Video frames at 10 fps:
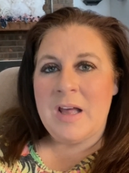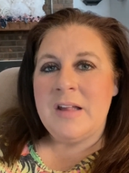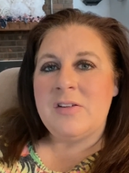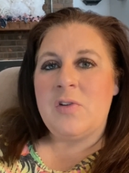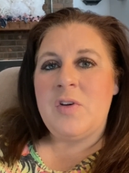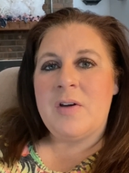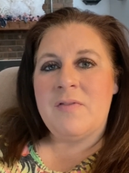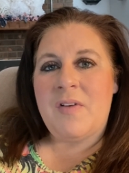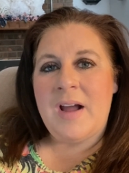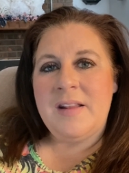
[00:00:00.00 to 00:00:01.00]
So if you can
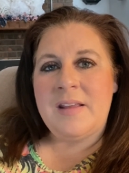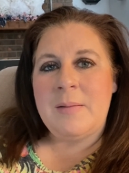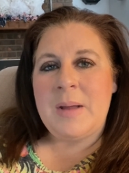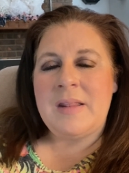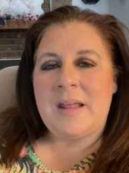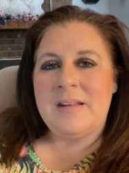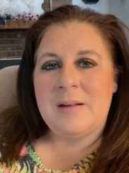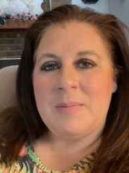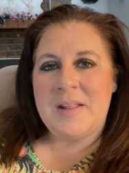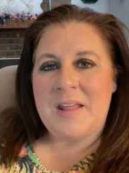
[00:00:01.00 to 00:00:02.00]
find them and that's
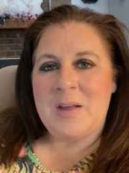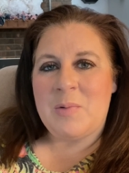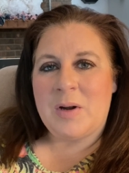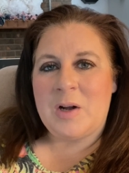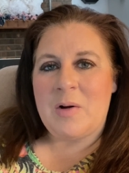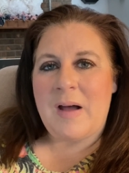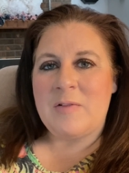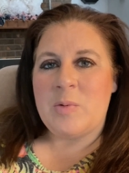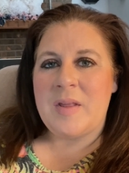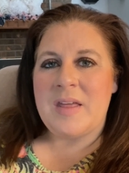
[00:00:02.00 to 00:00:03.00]
something that you want to
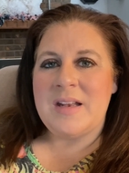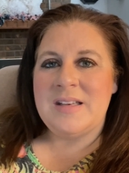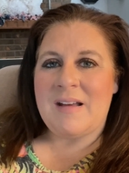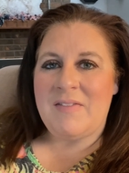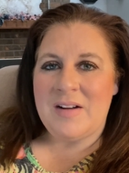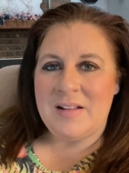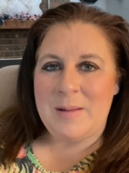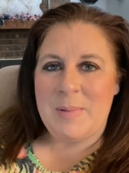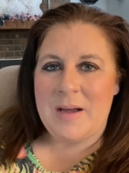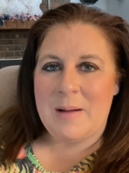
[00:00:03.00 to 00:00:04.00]
craft with, definitely
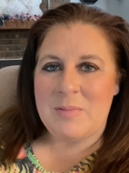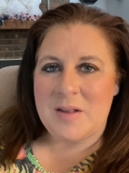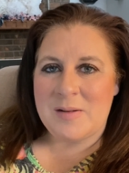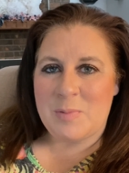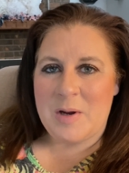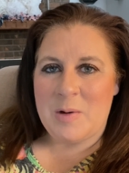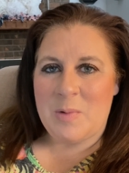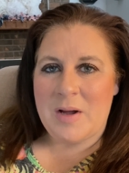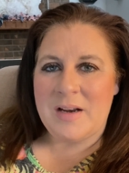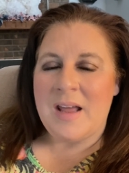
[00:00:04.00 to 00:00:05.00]
pick up the spring
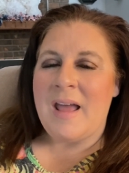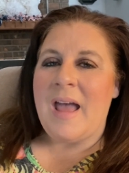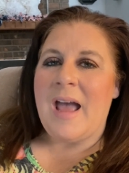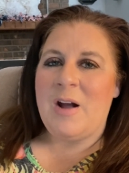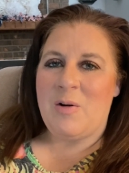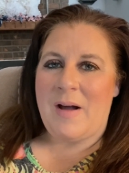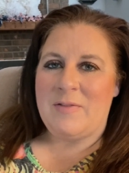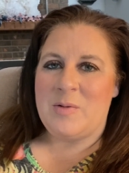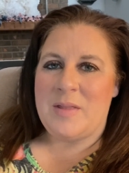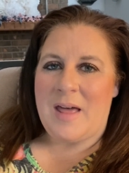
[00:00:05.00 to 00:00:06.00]
one and
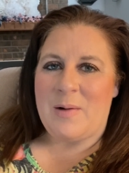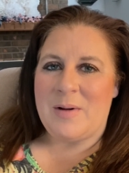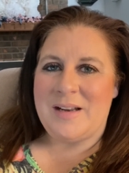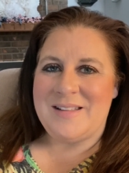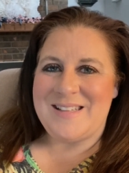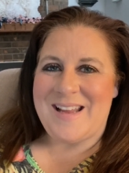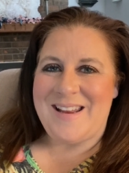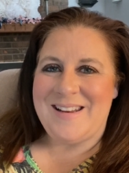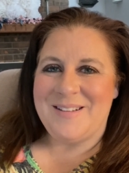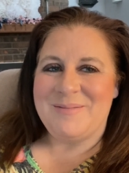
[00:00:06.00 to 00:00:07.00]
craft with that one instead.